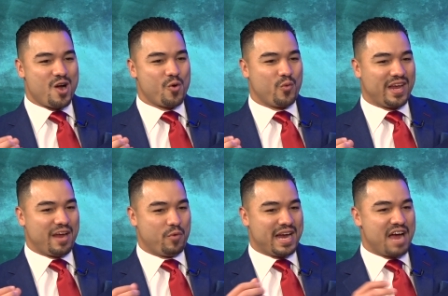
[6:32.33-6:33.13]

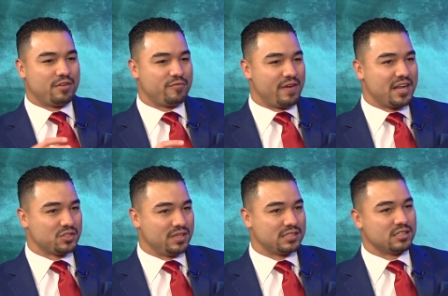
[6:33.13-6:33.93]
We have our
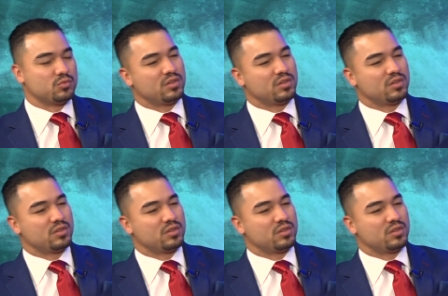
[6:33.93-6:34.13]
financial lessons